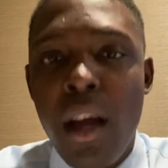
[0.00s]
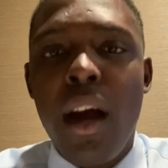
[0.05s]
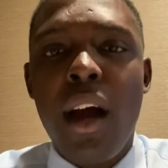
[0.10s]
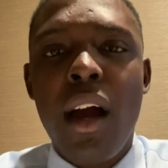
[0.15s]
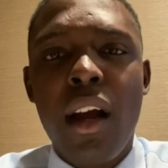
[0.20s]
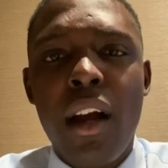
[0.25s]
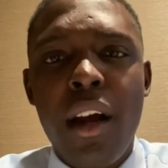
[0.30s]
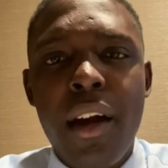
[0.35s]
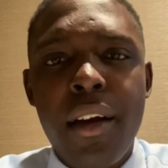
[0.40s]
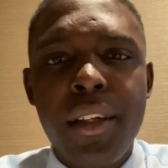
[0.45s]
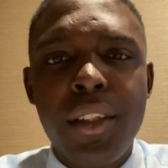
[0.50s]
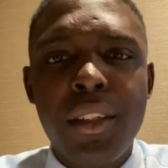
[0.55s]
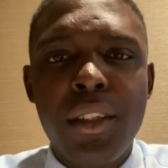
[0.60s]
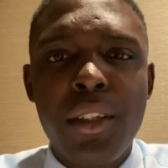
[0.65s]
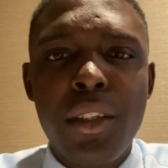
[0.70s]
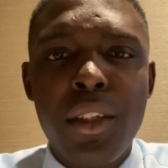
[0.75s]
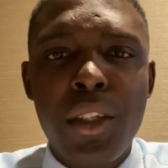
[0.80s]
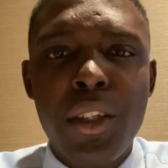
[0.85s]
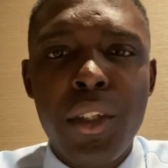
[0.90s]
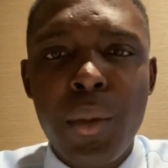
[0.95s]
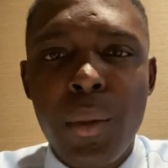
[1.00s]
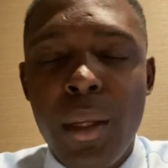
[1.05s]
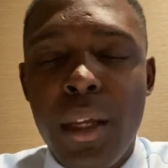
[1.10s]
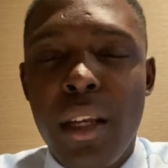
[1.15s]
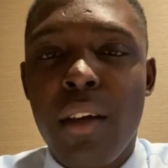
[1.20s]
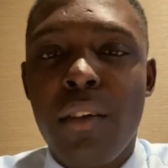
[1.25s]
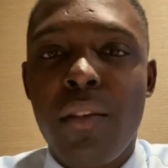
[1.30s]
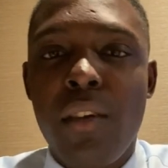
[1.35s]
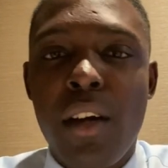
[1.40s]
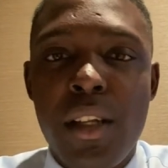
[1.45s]
According to the Union
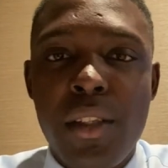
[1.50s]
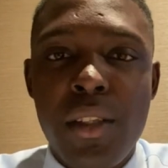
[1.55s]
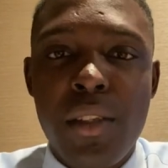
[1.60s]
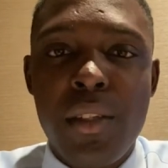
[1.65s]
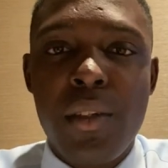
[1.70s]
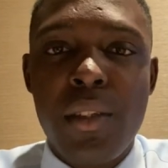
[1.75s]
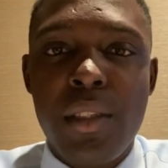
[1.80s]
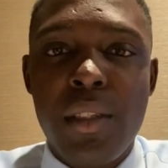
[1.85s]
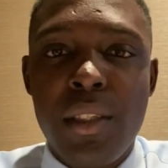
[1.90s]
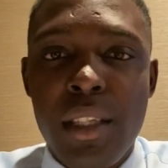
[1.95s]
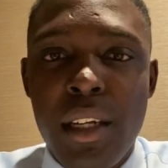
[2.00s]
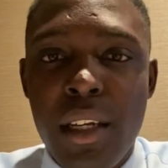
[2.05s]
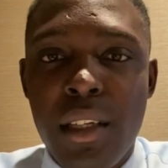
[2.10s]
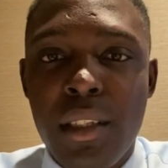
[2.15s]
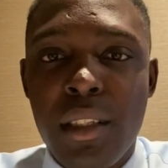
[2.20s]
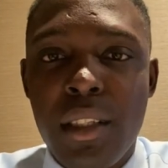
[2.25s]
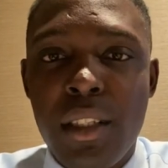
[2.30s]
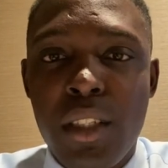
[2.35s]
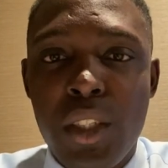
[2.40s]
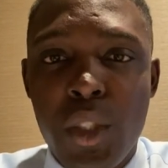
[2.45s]
of Concerned Scientists